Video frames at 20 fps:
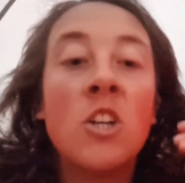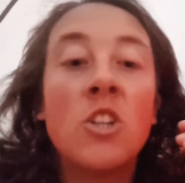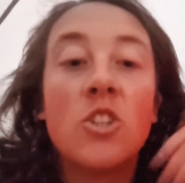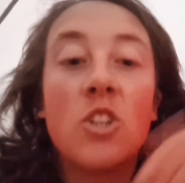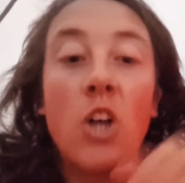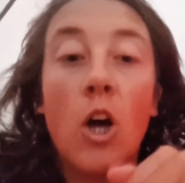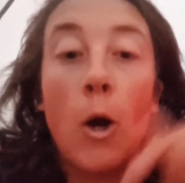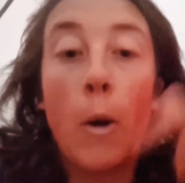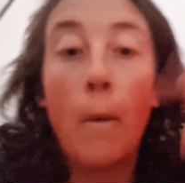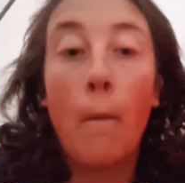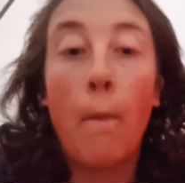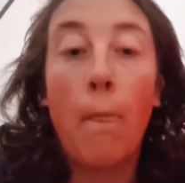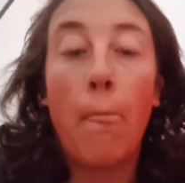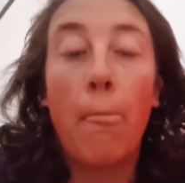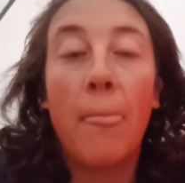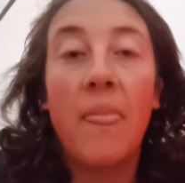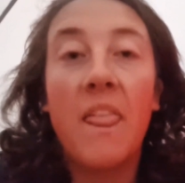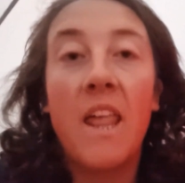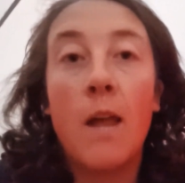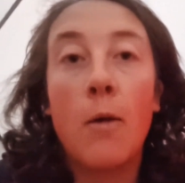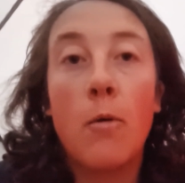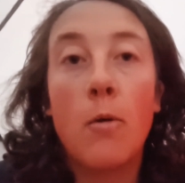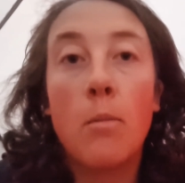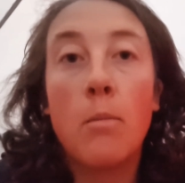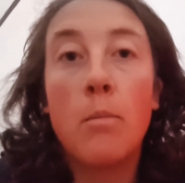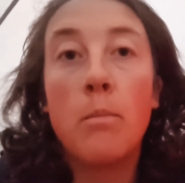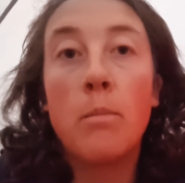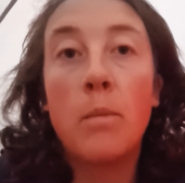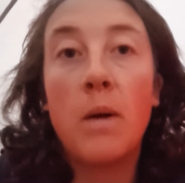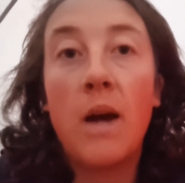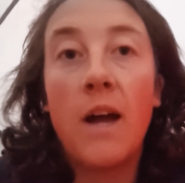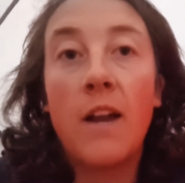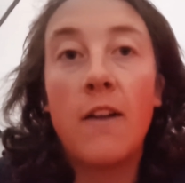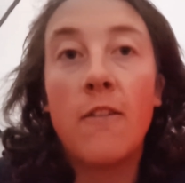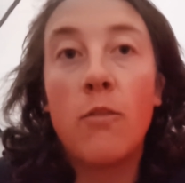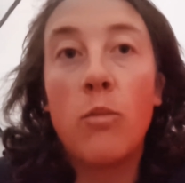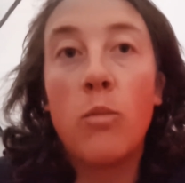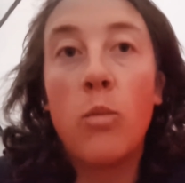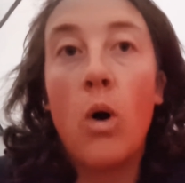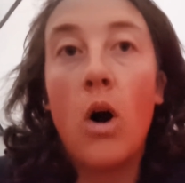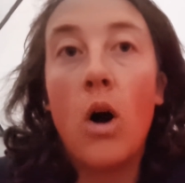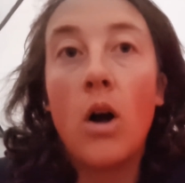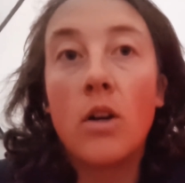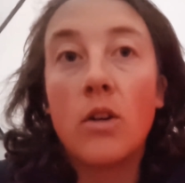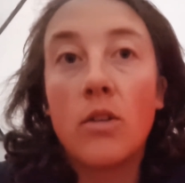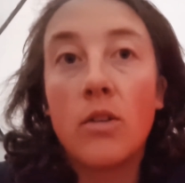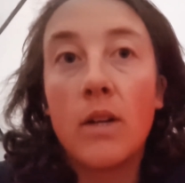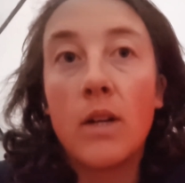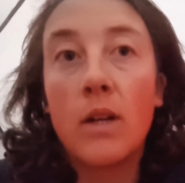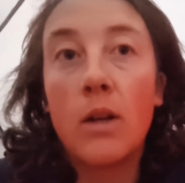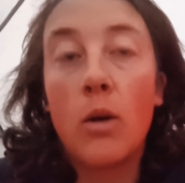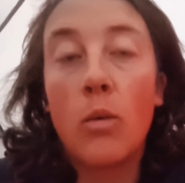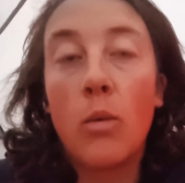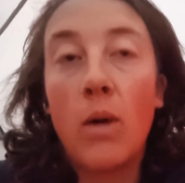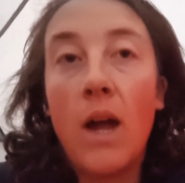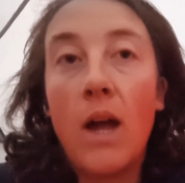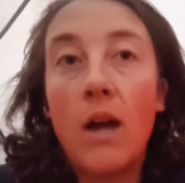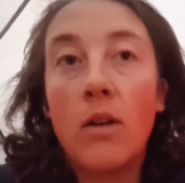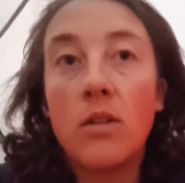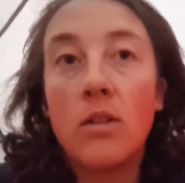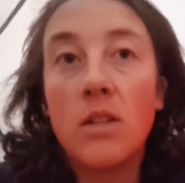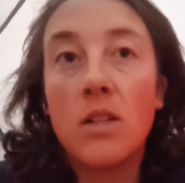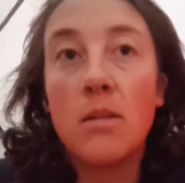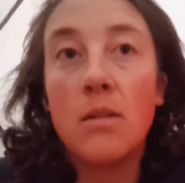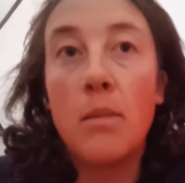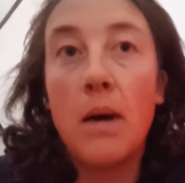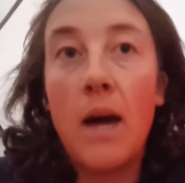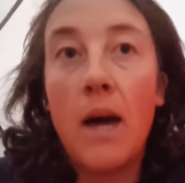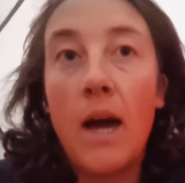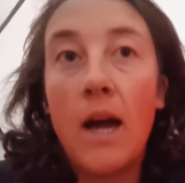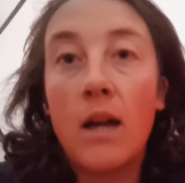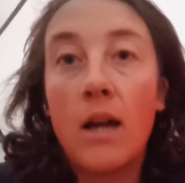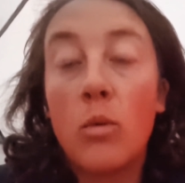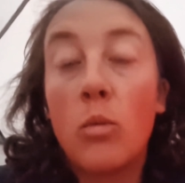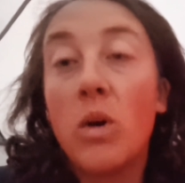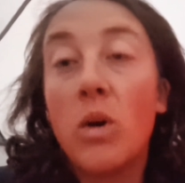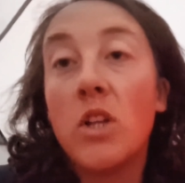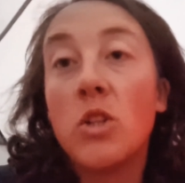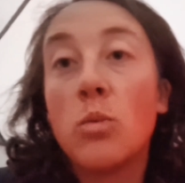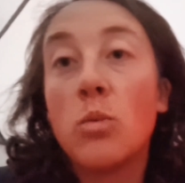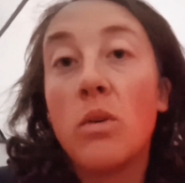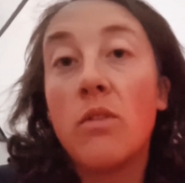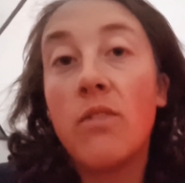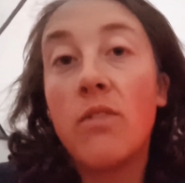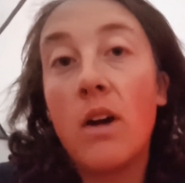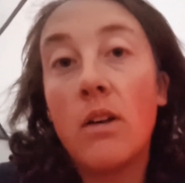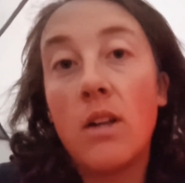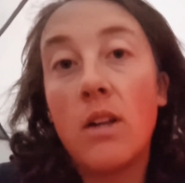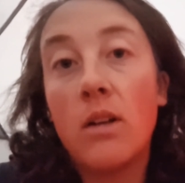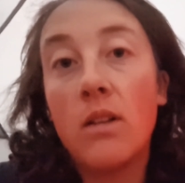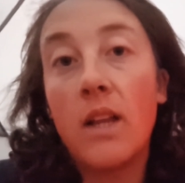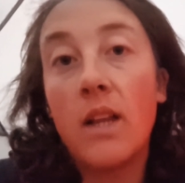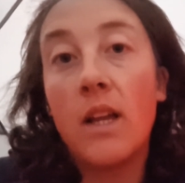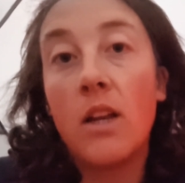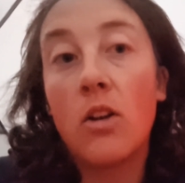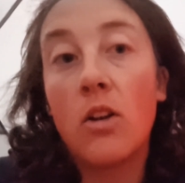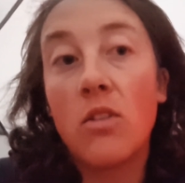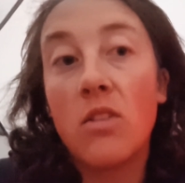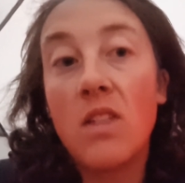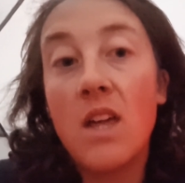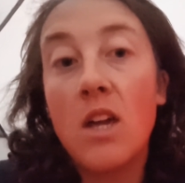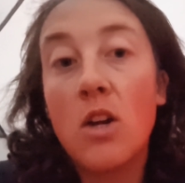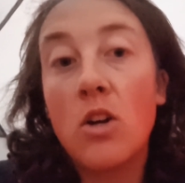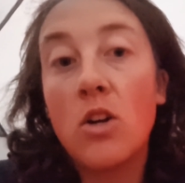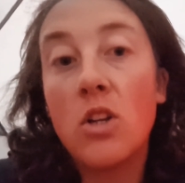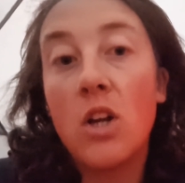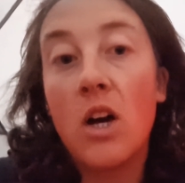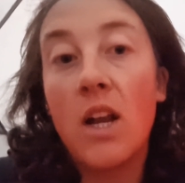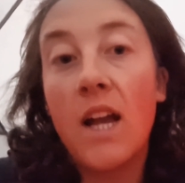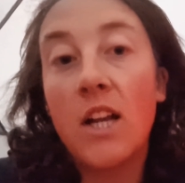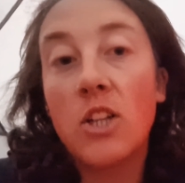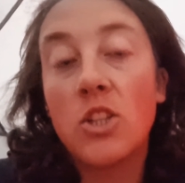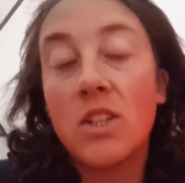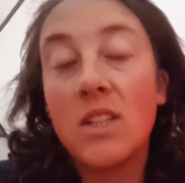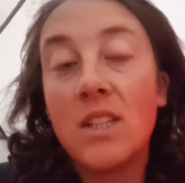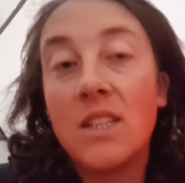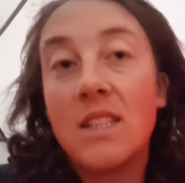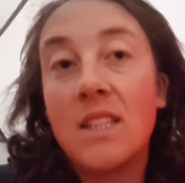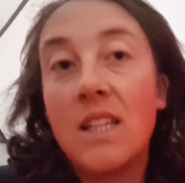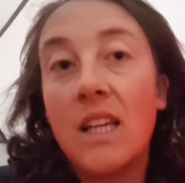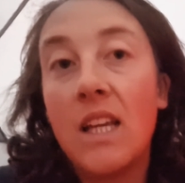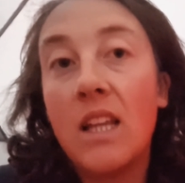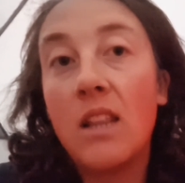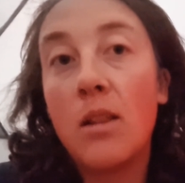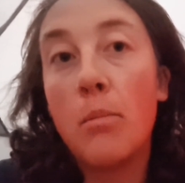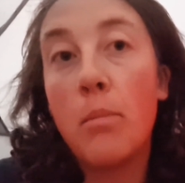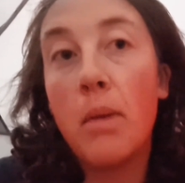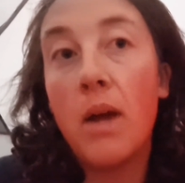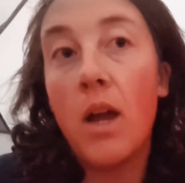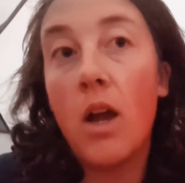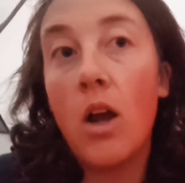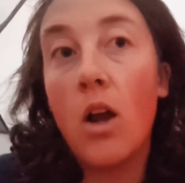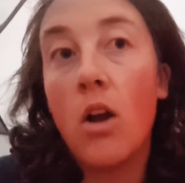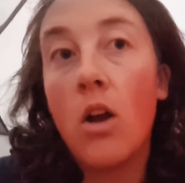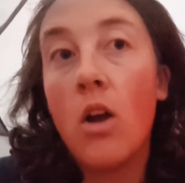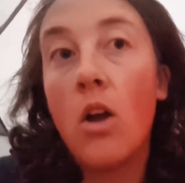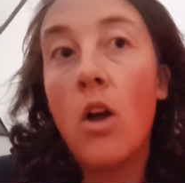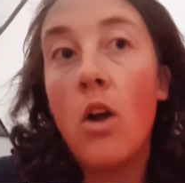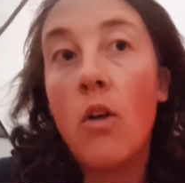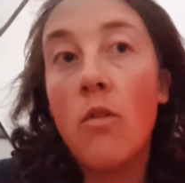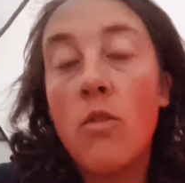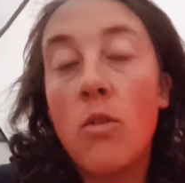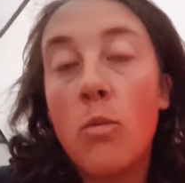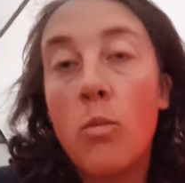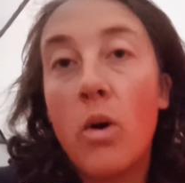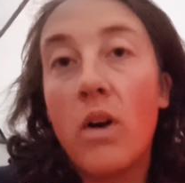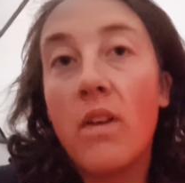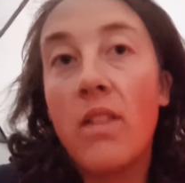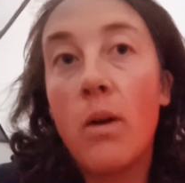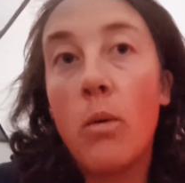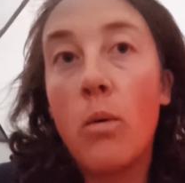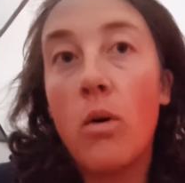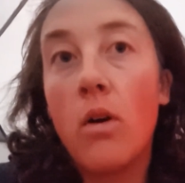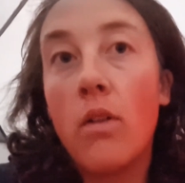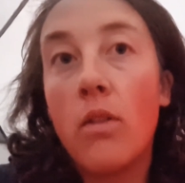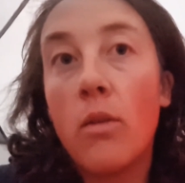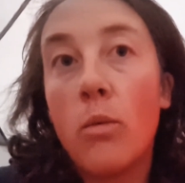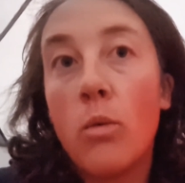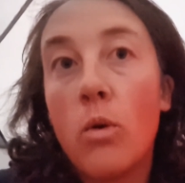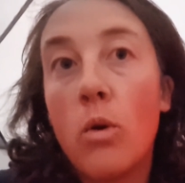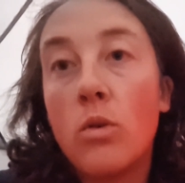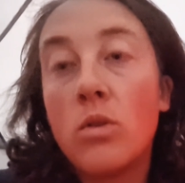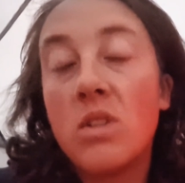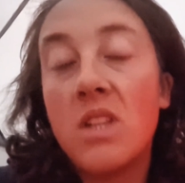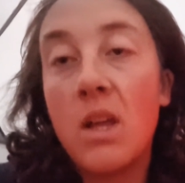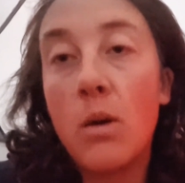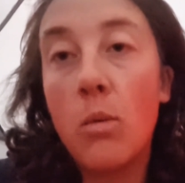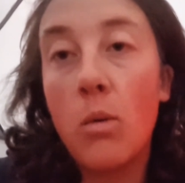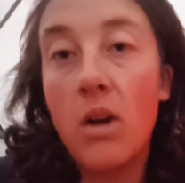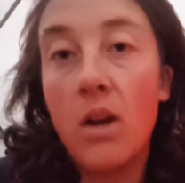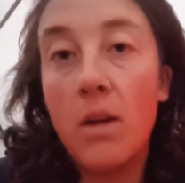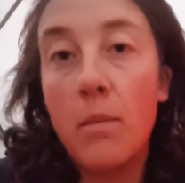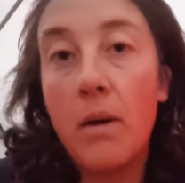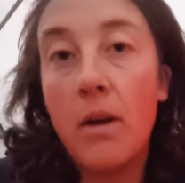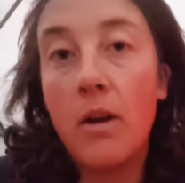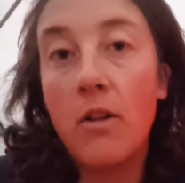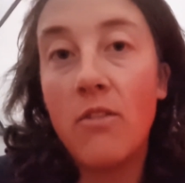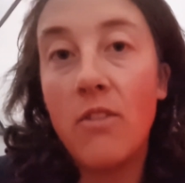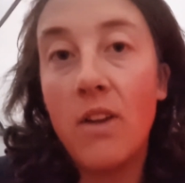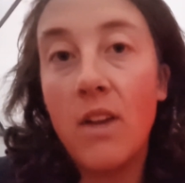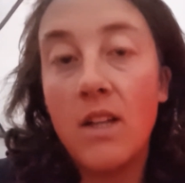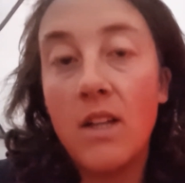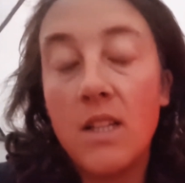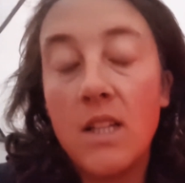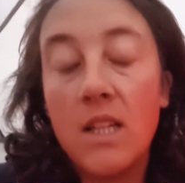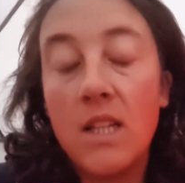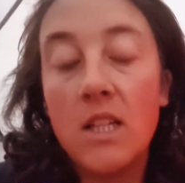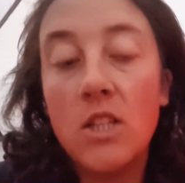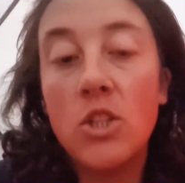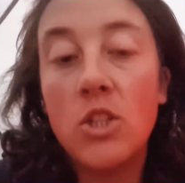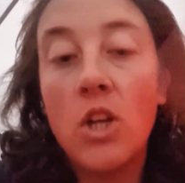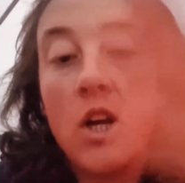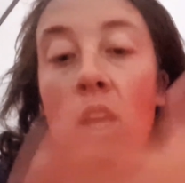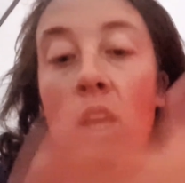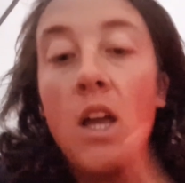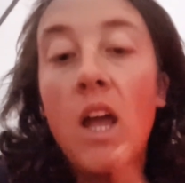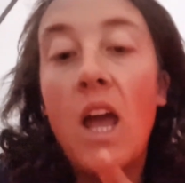So they were kind of wandering around to the back, which we found out later, they could not actually see the bear from where they were on the roads. They wanted better vantage.